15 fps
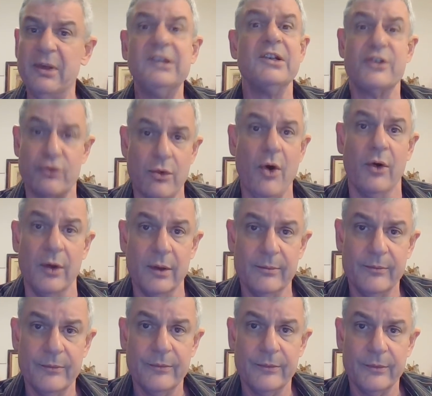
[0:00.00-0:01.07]
But it's wrong.
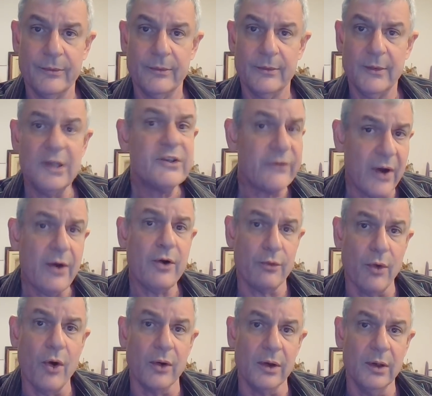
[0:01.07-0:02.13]
It's very
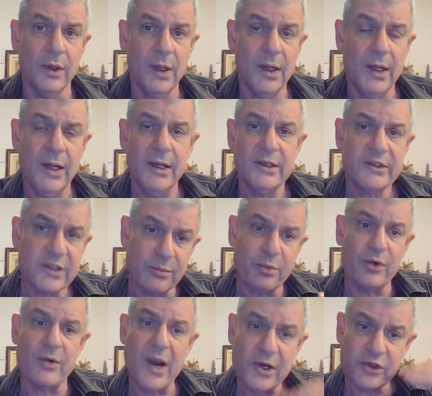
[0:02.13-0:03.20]
wrong.
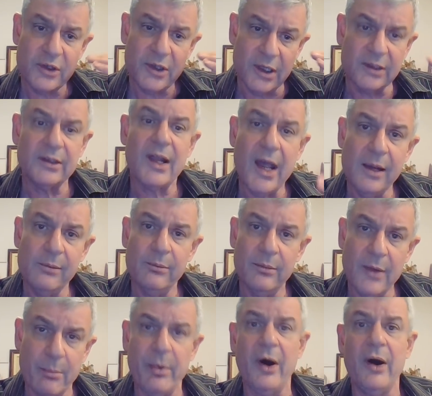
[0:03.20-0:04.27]
Separation and
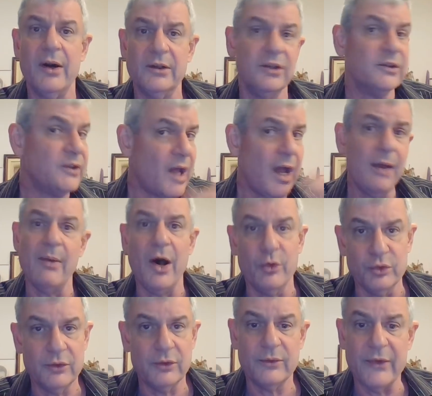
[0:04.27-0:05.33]
time apart and time
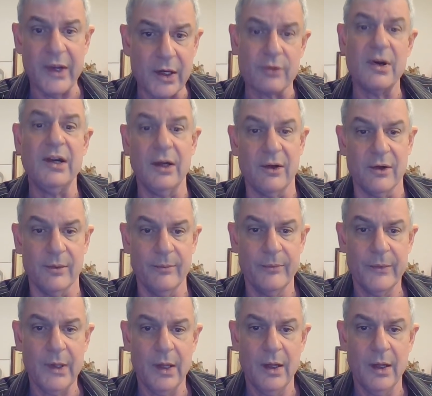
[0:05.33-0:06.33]
out, they're critical.